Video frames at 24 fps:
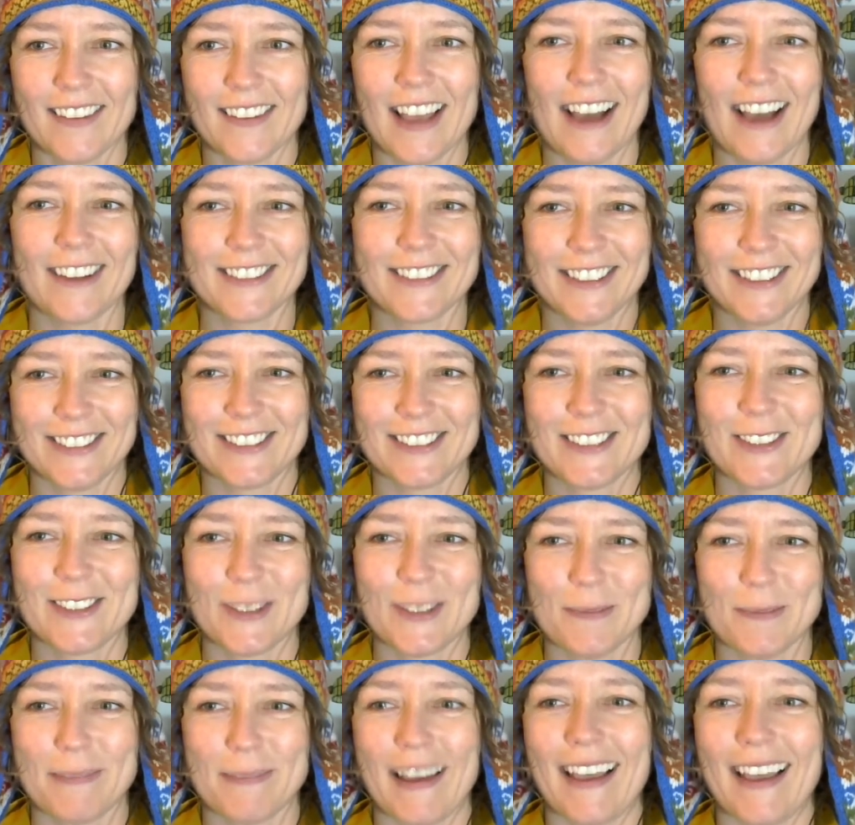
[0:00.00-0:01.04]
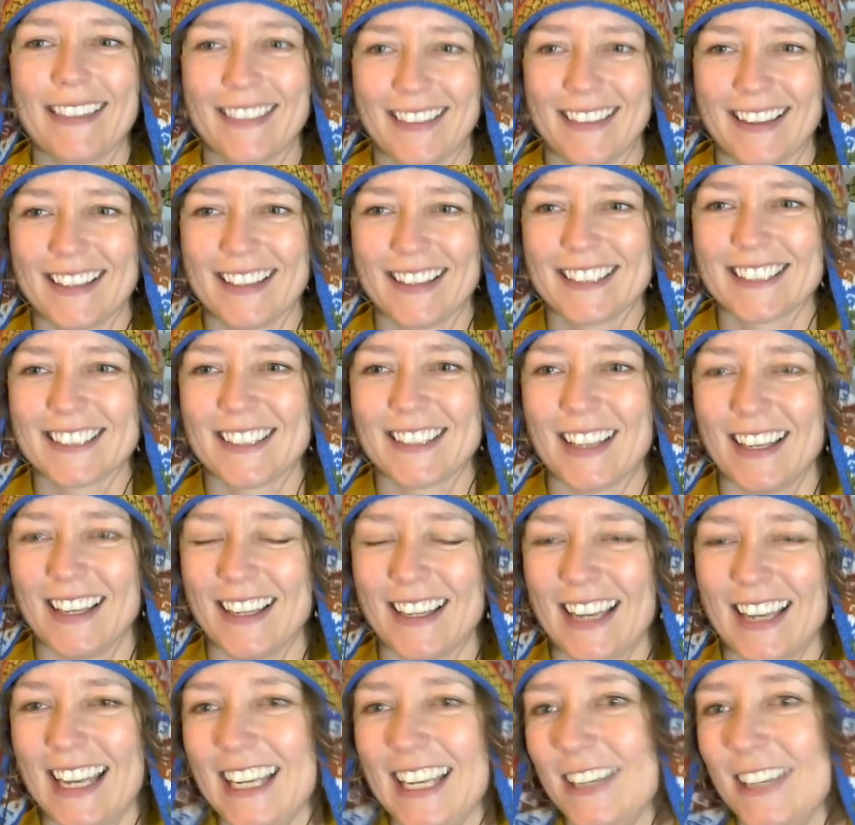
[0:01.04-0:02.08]
allow you to do bad things
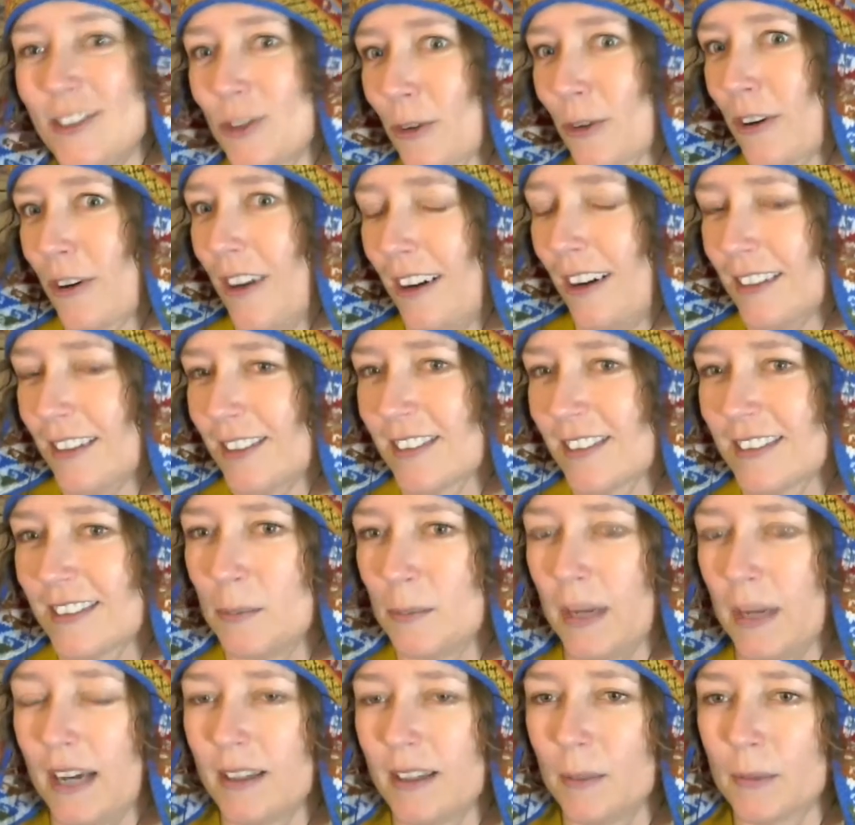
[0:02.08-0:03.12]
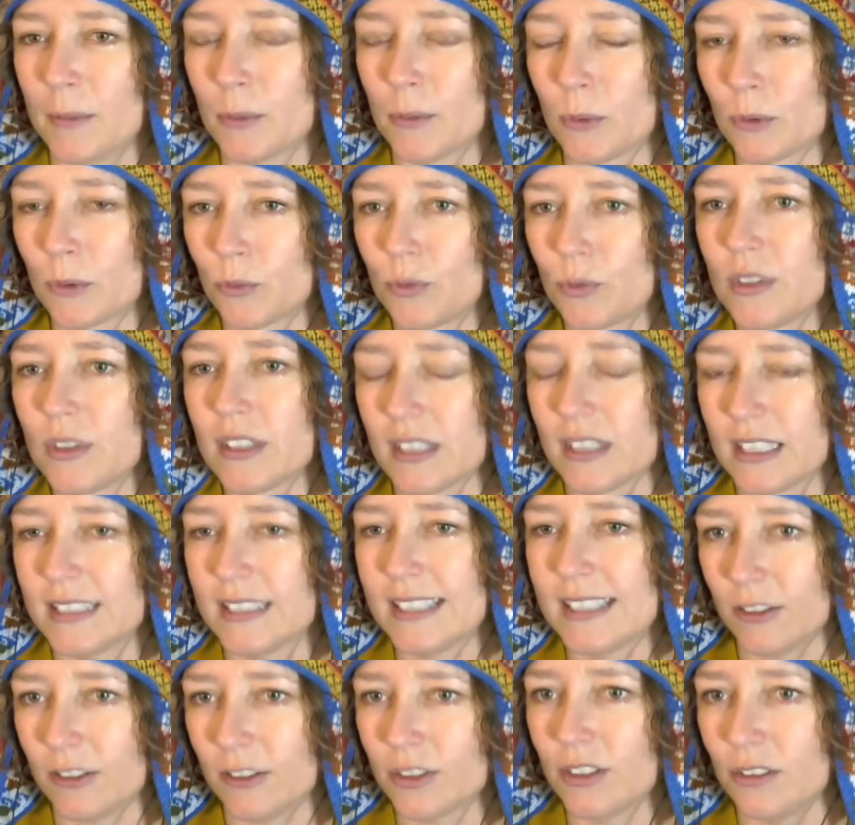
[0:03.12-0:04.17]
and ease your conscience about it, but will really
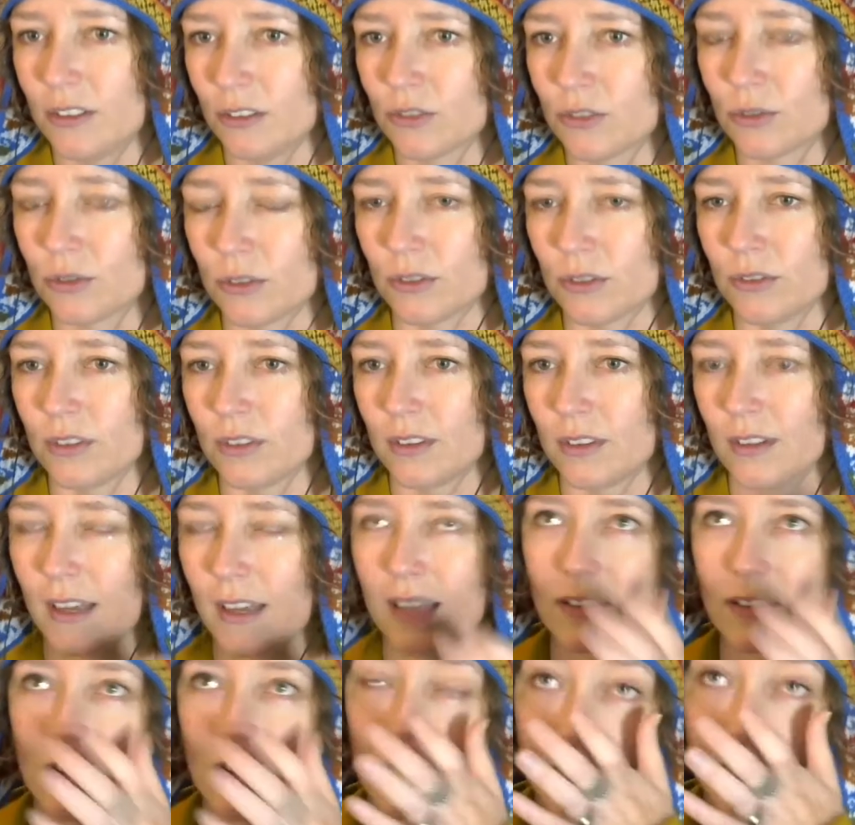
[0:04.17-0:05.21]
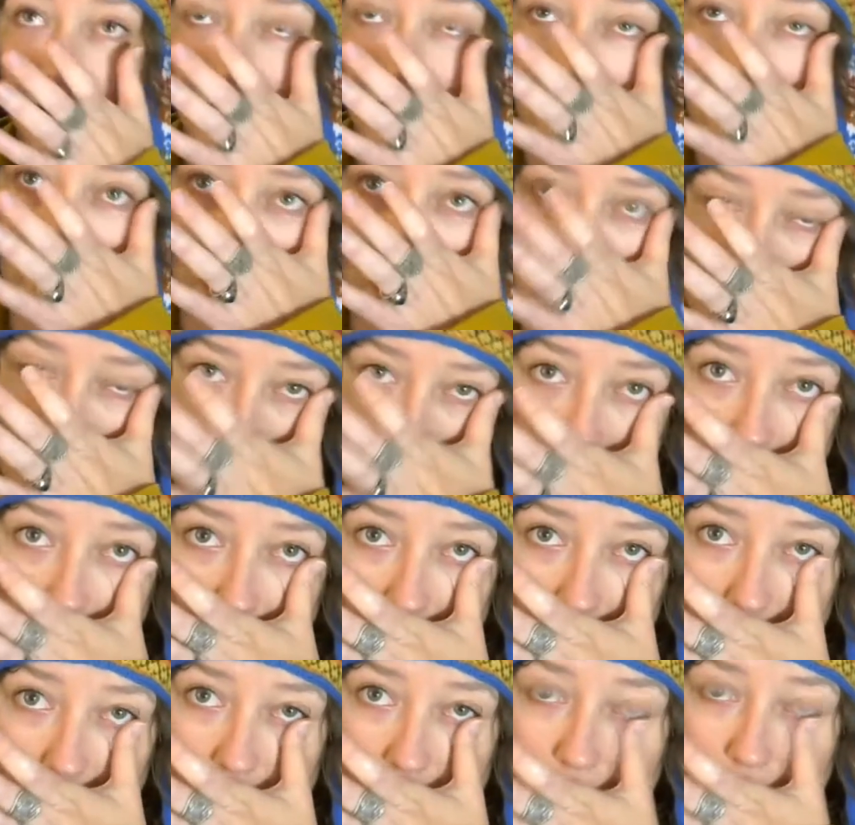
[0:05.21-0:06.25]
tell you the truth. I love that.
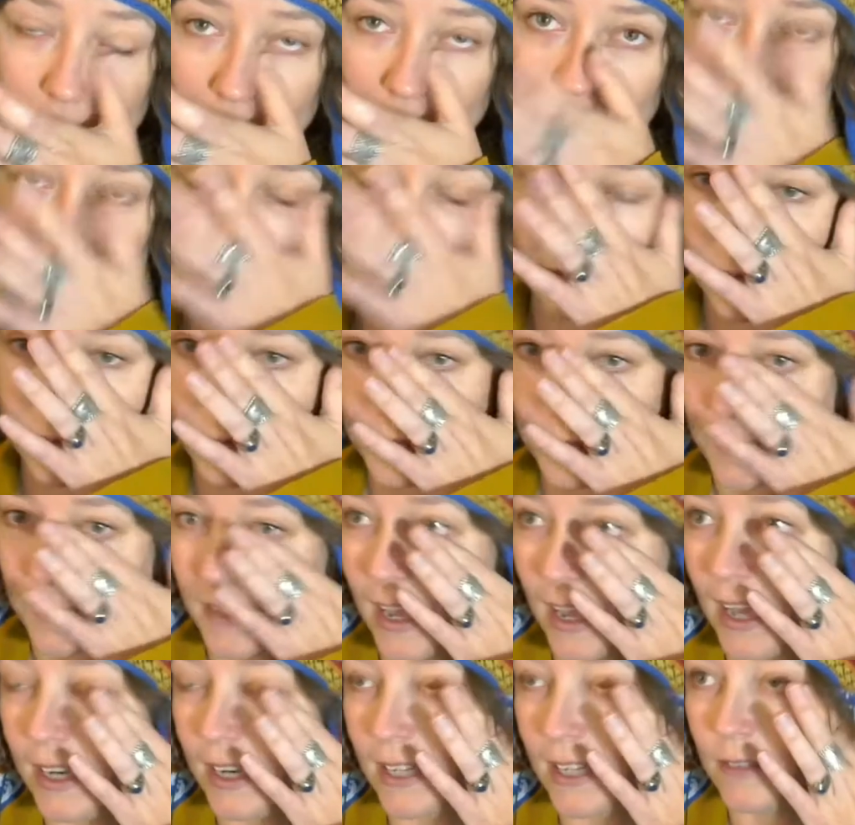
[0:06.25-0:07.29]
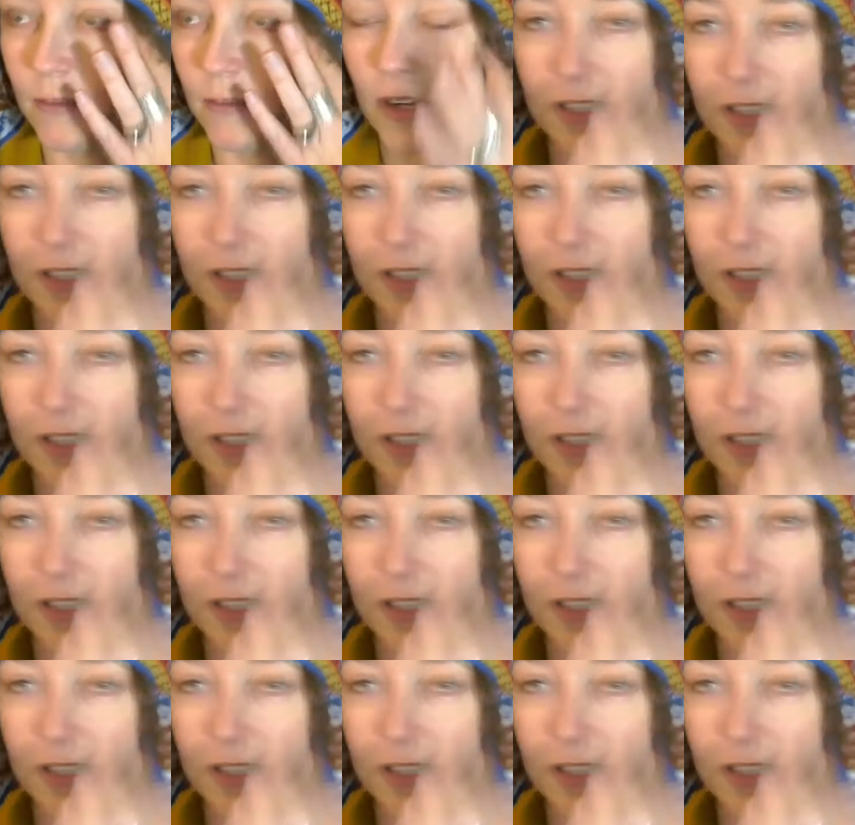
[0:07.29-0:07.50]
I'm very grateful for that, and